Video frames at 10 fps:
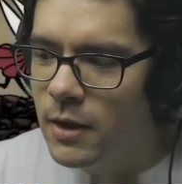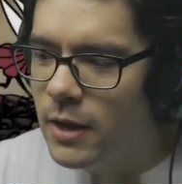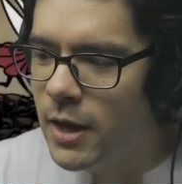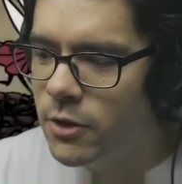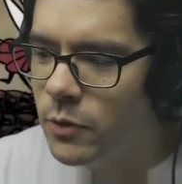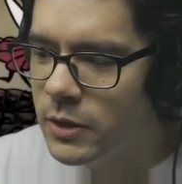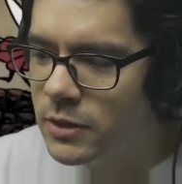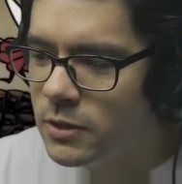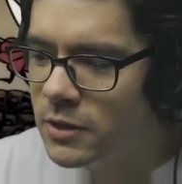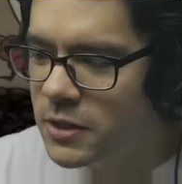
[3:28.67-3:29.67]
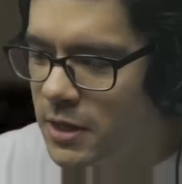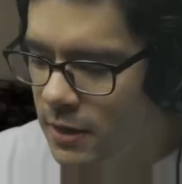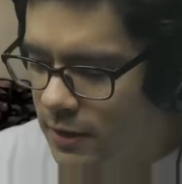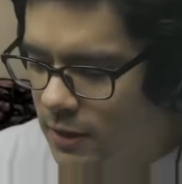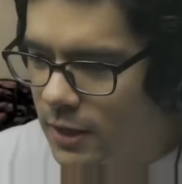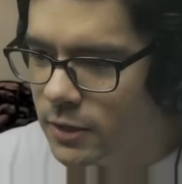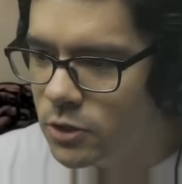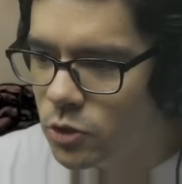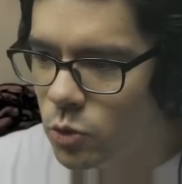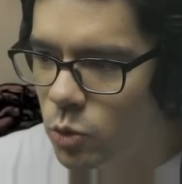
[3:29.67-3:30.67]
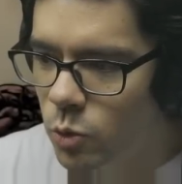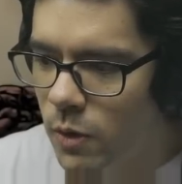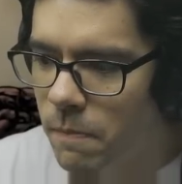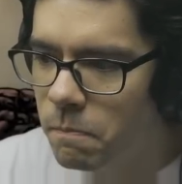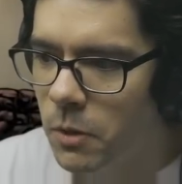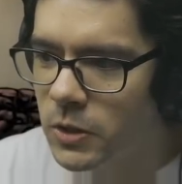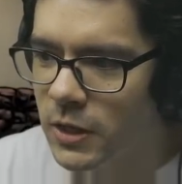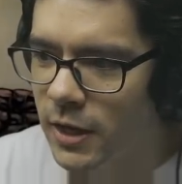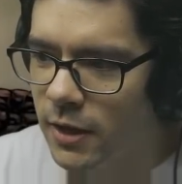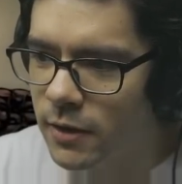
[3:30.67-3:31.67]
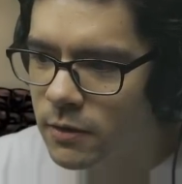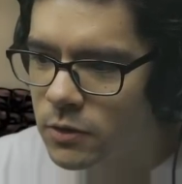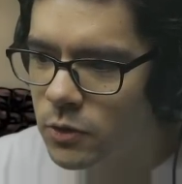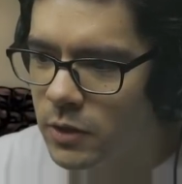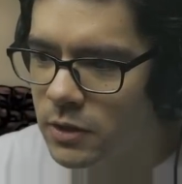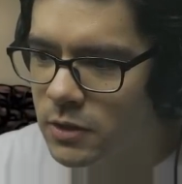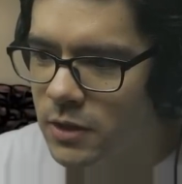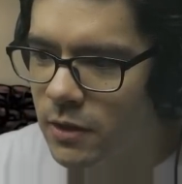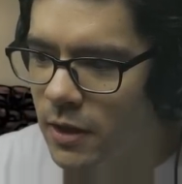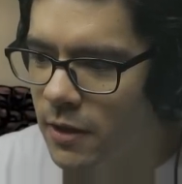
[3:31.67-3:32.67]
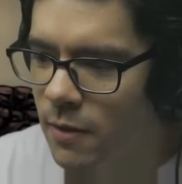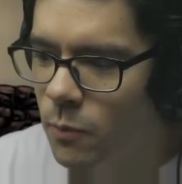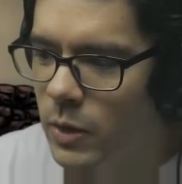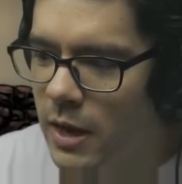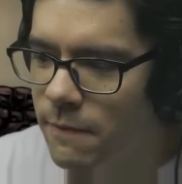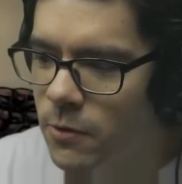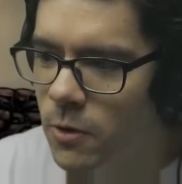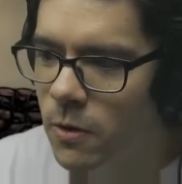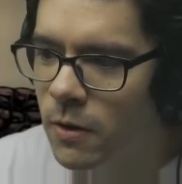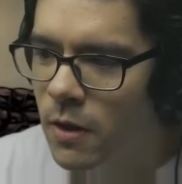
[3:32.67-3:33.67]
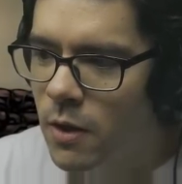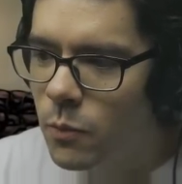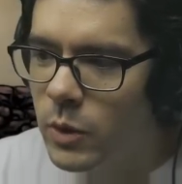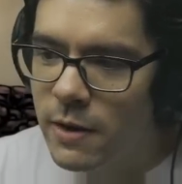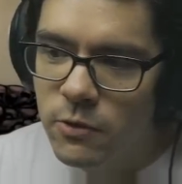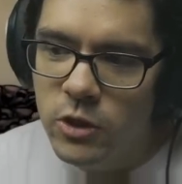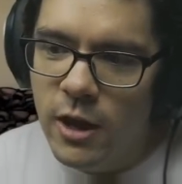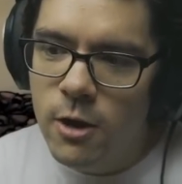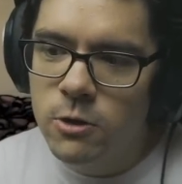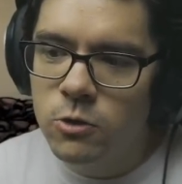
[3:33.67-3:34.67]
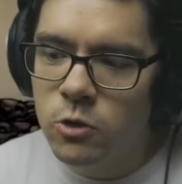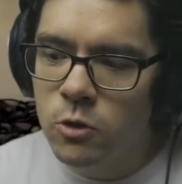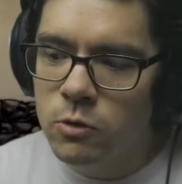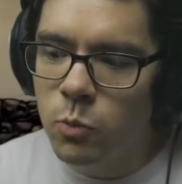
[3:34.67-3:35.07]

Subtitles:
And you can see that they do multi-hit. So you can see like whenever the character turns